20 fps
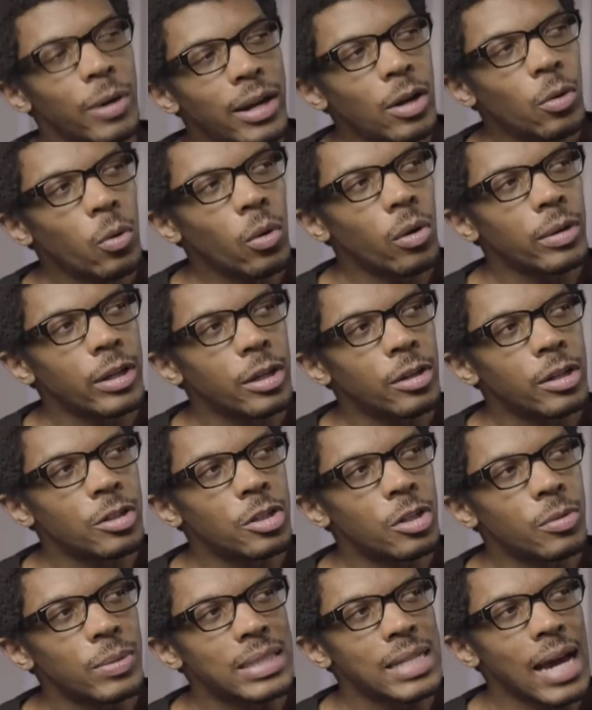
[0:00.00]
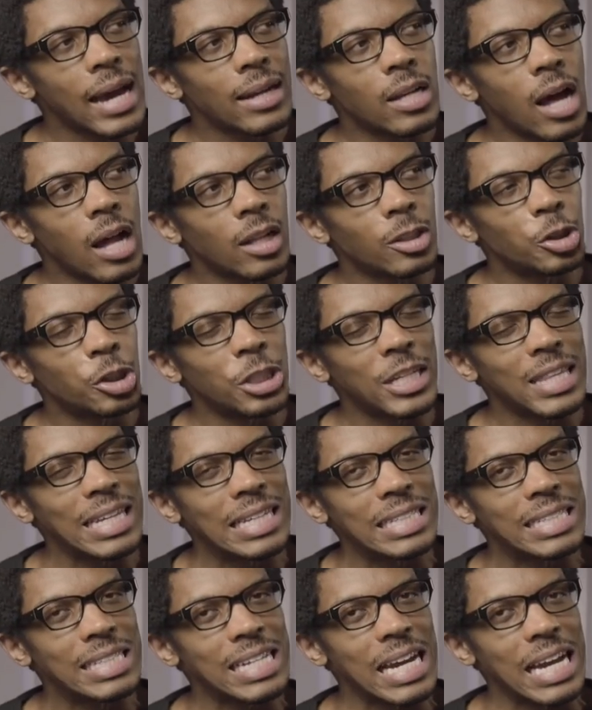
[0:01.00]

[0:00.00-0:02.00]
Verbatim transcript: pretty cool what you can do with technology these